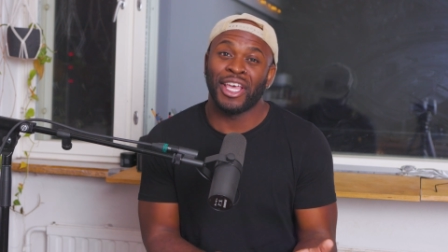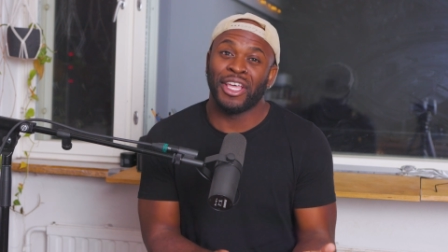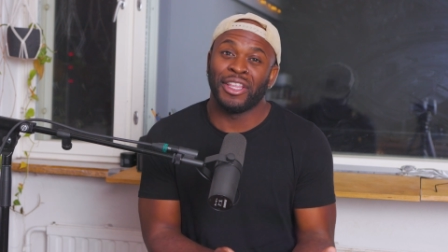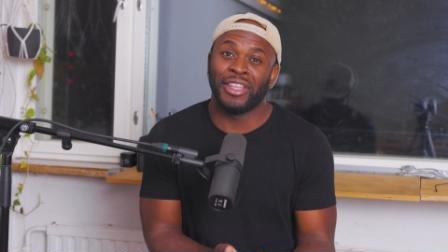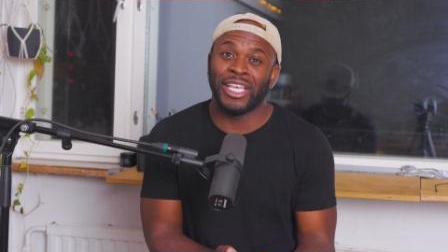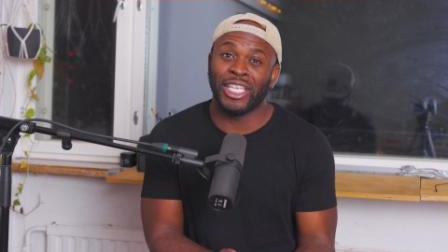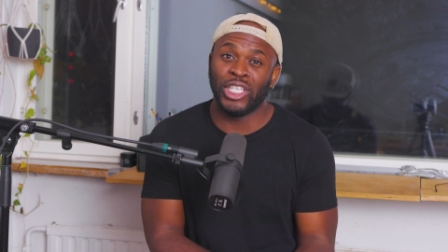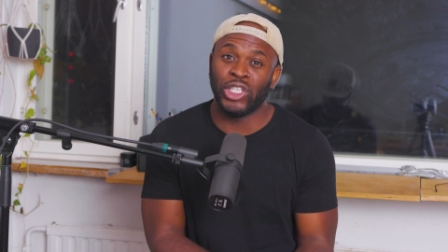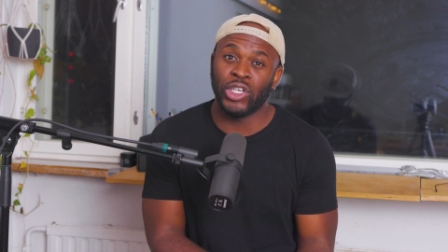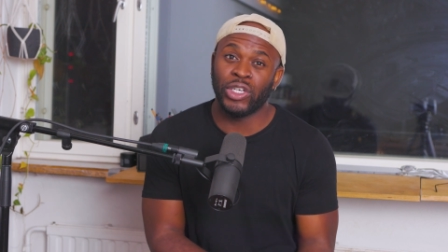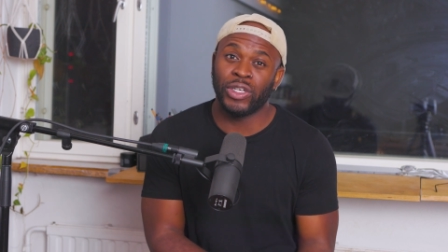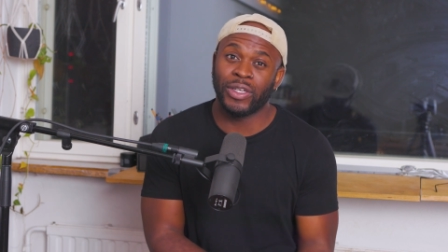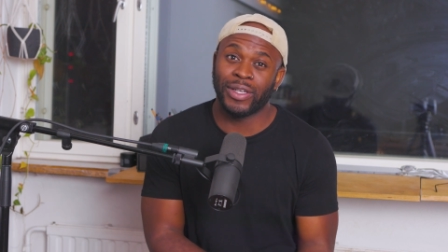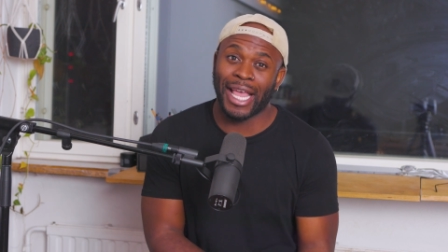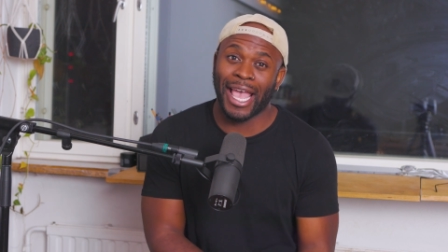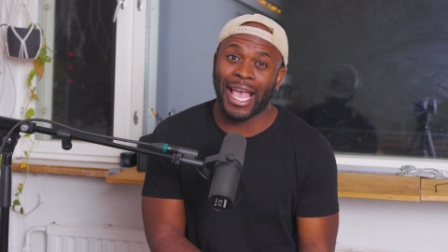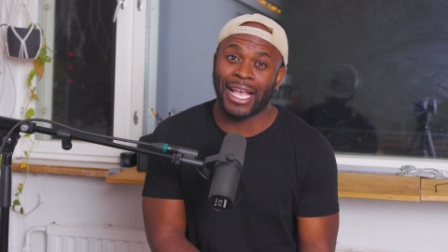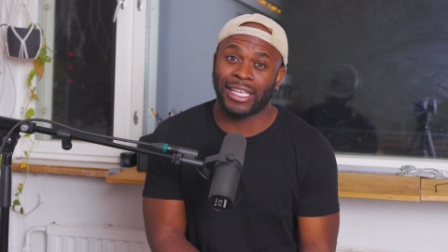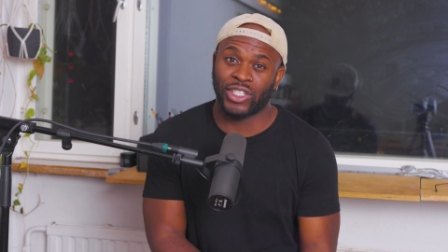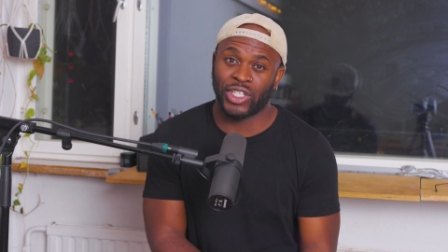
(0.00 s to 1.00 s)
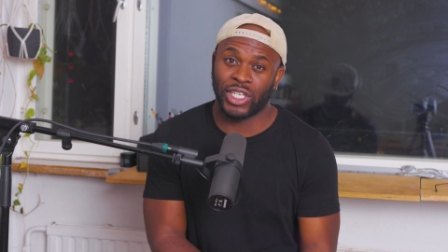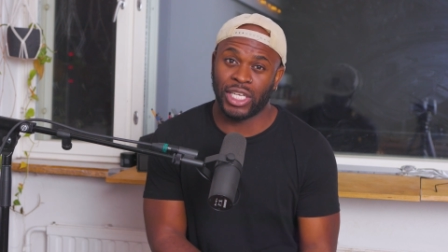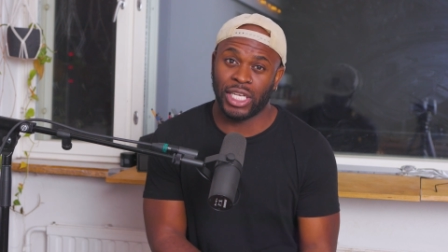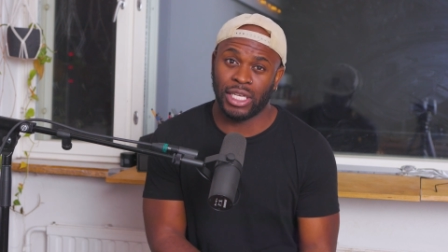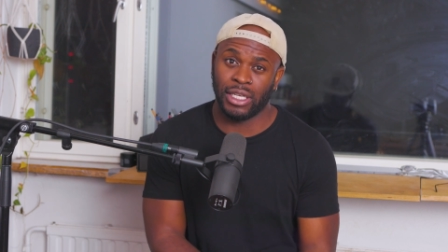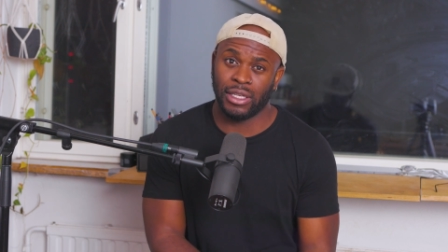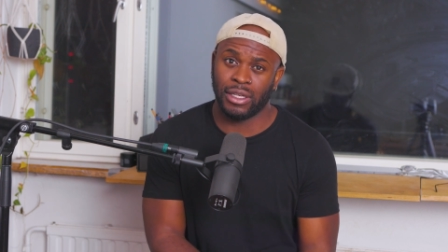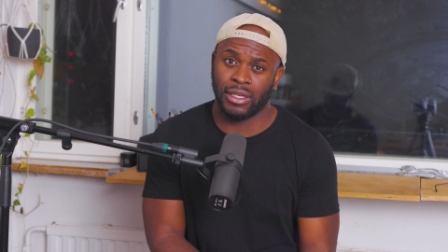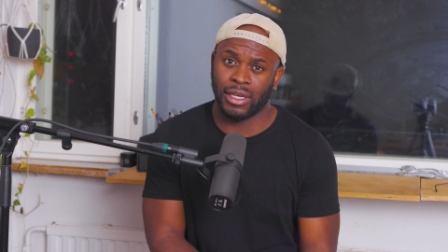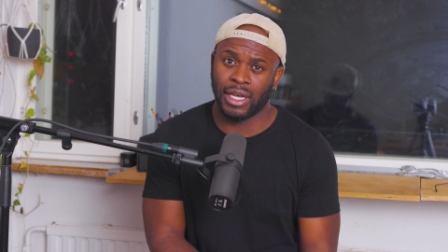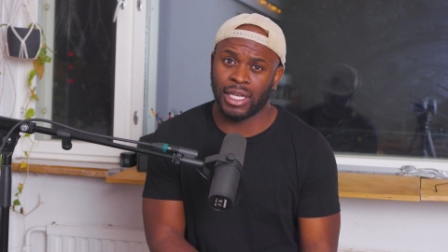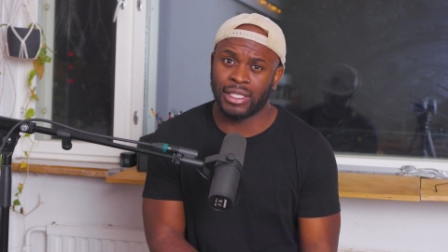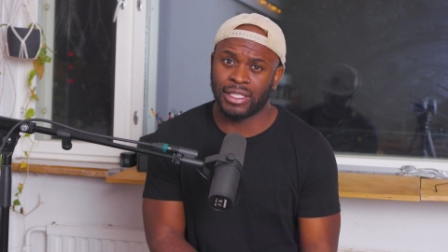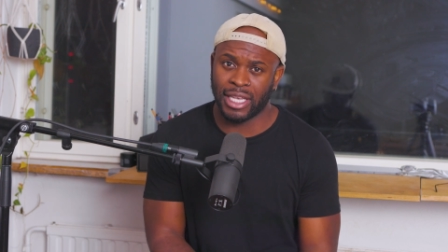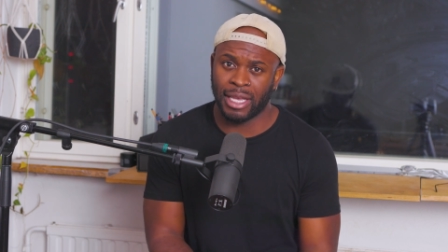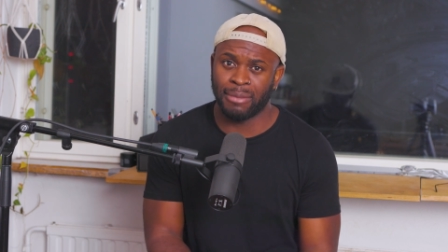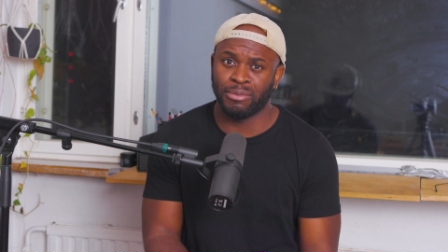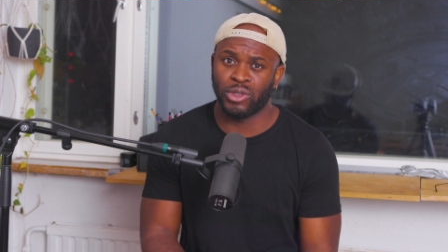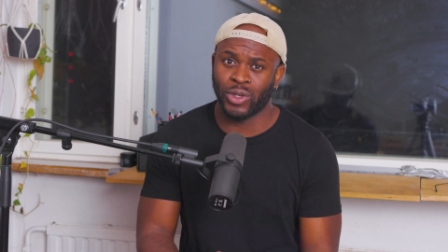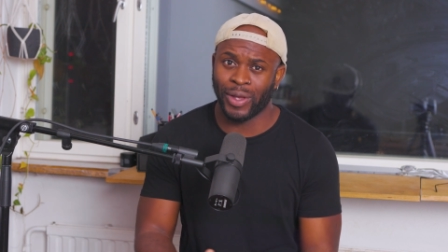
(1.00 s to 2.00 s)
that you could actually
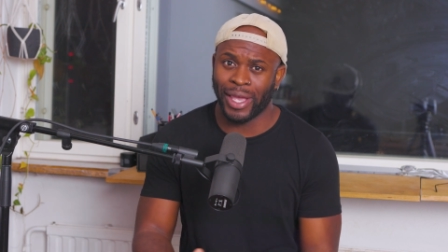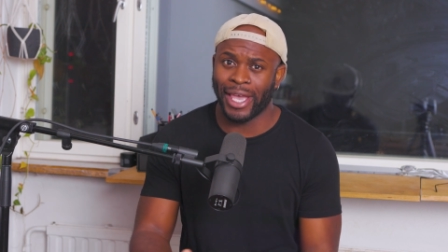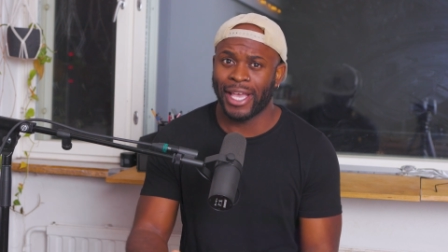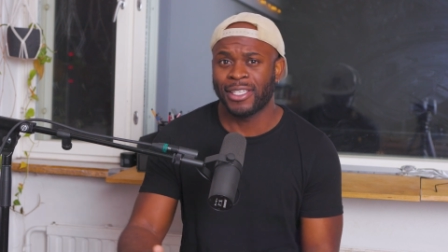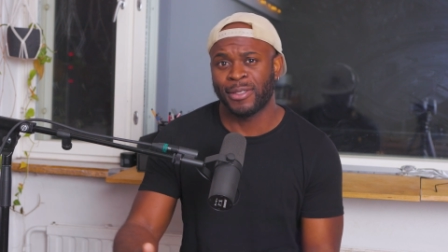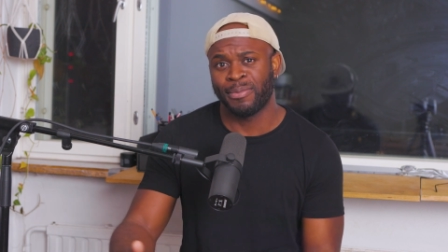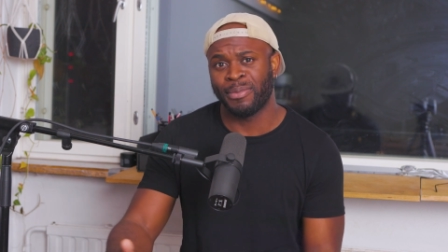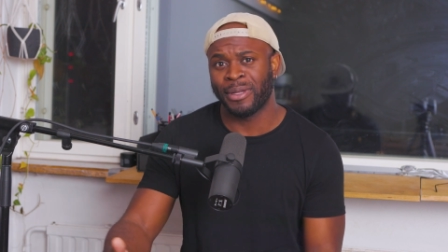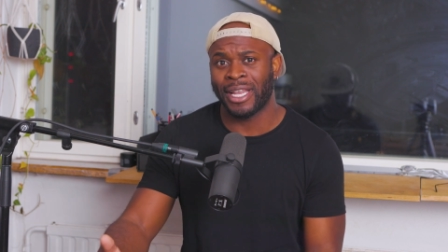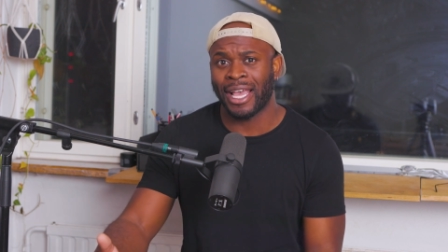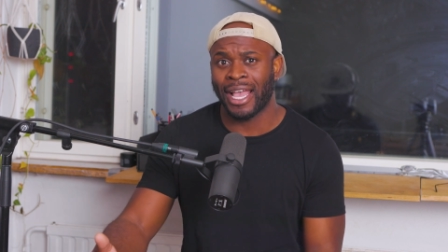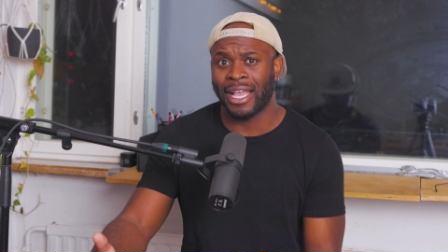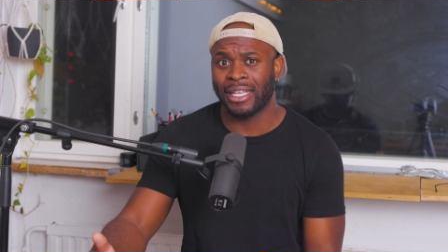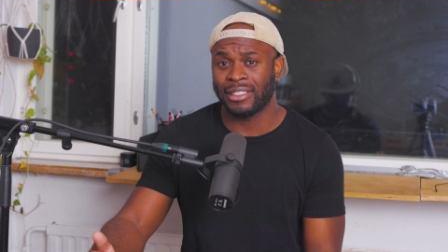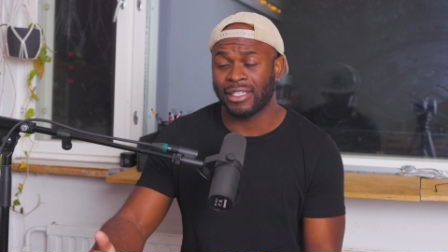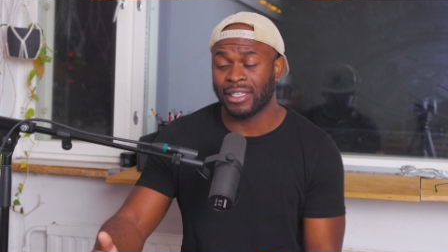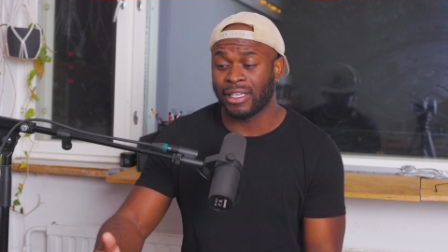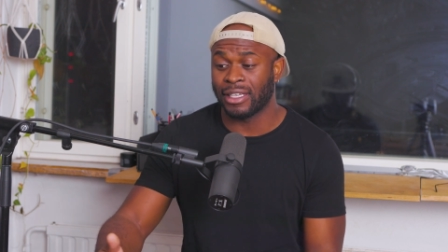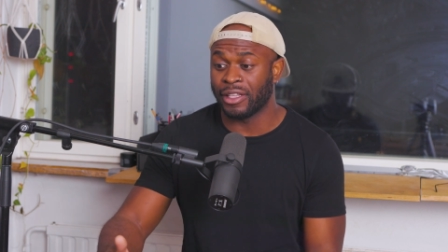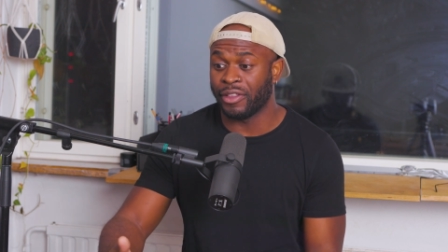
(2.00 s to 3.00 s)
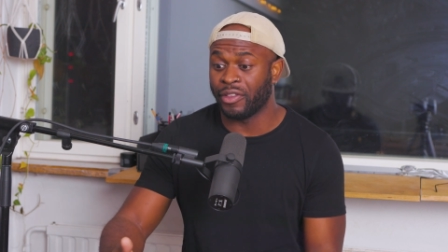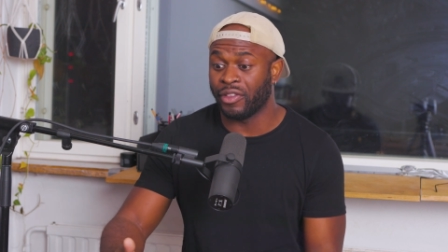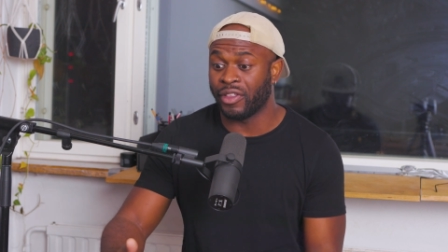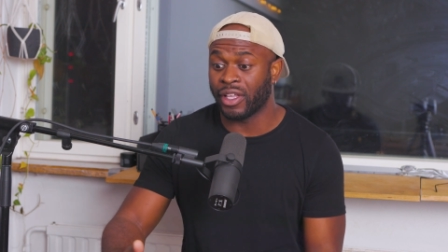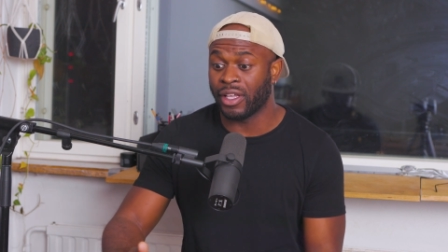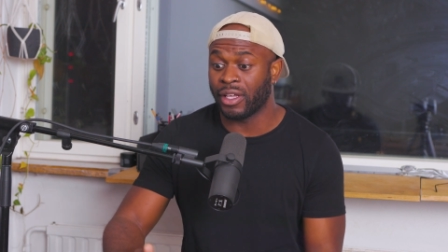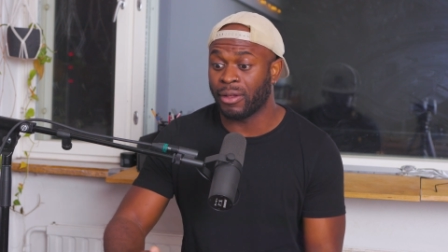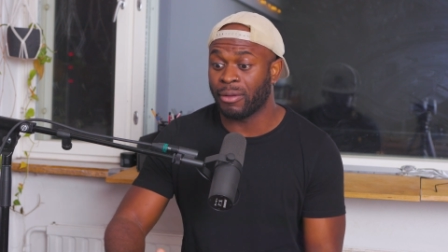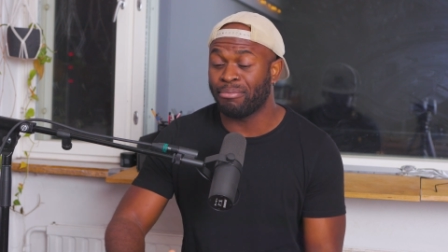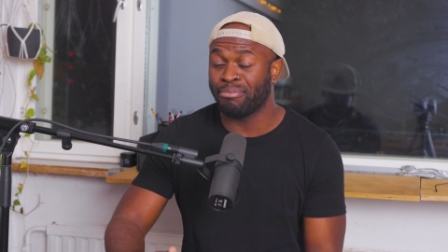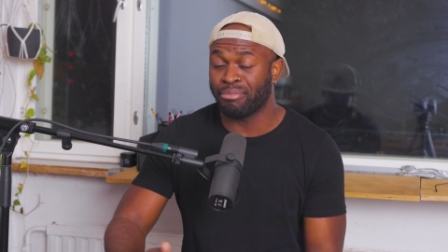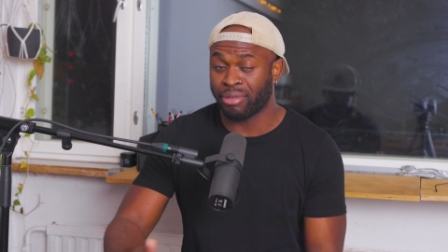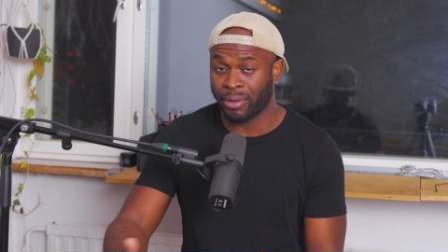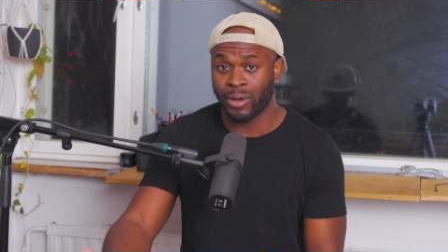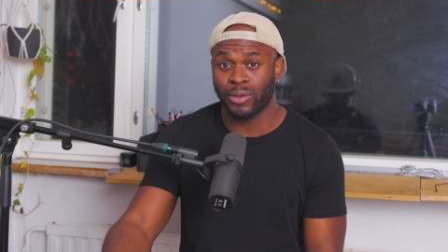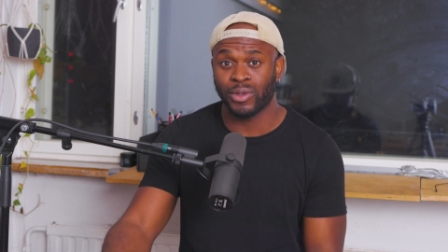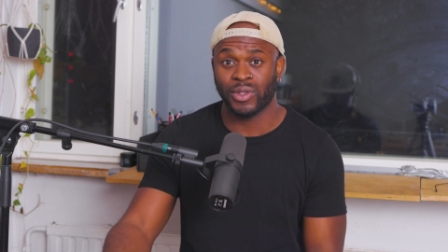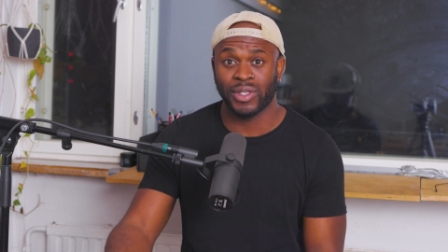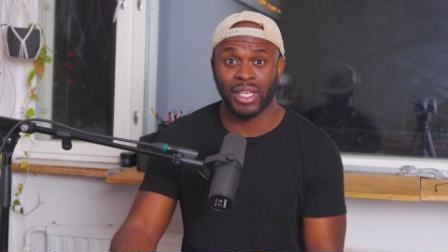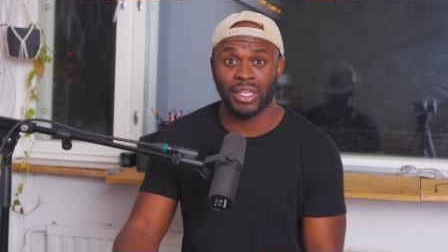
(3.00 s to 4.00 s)
attempt to expedite the
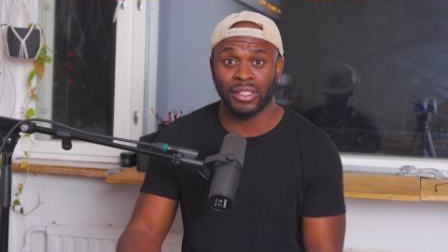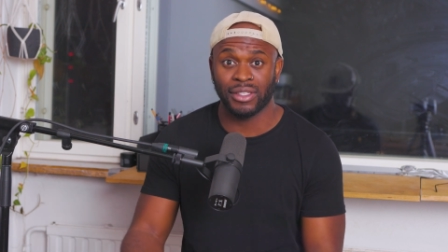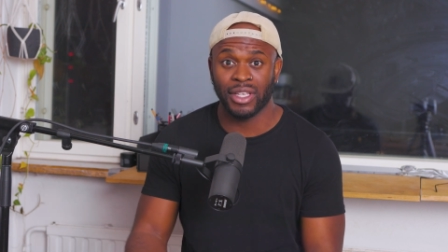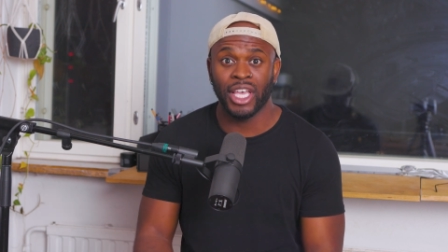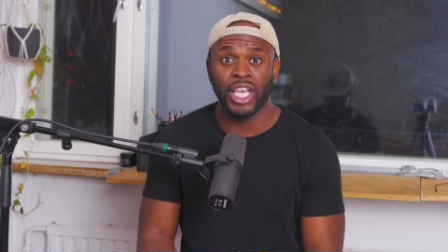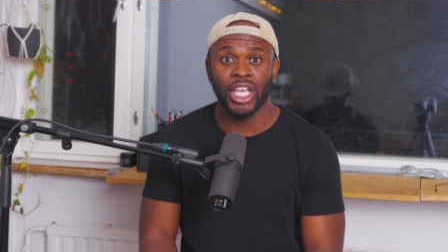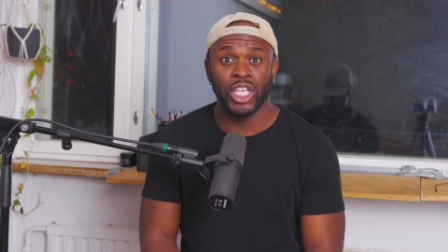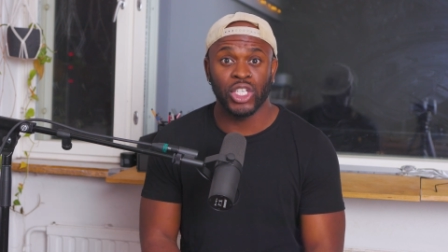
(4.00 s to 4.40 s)
process.